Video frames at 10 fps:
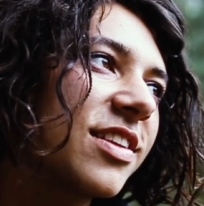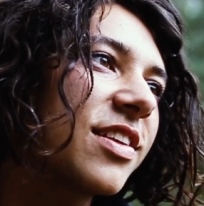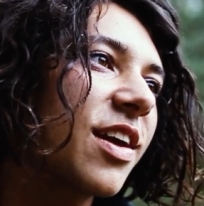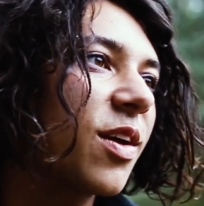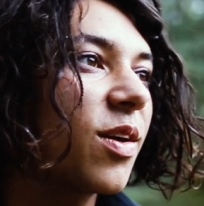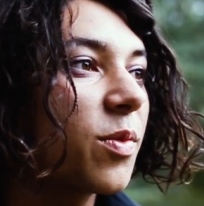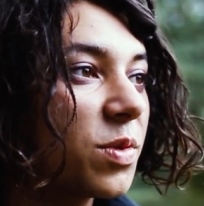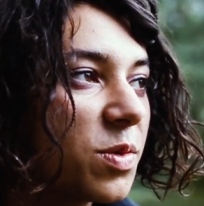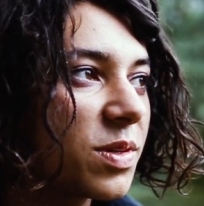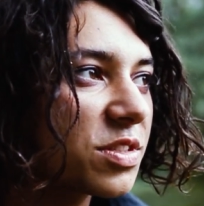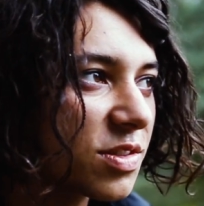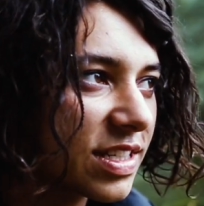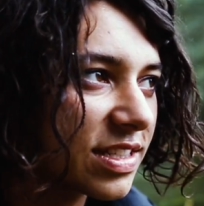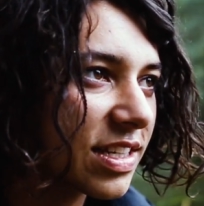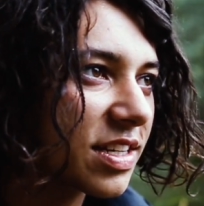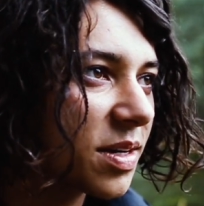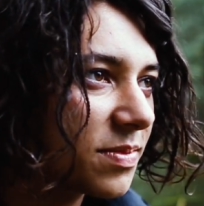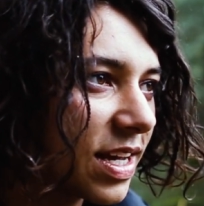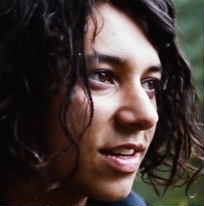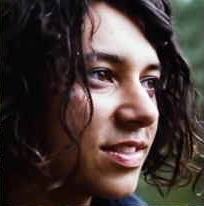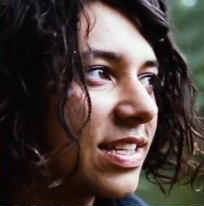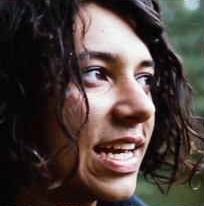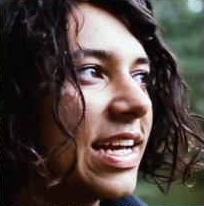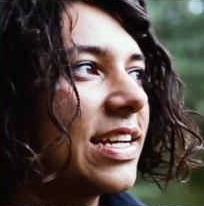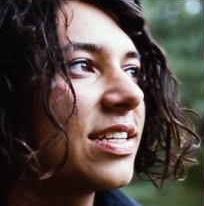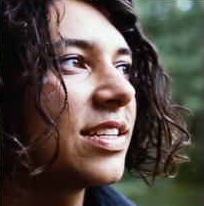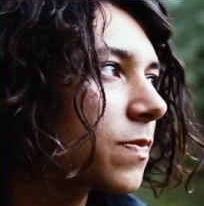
and you go, I wonder which trees are going to come down today.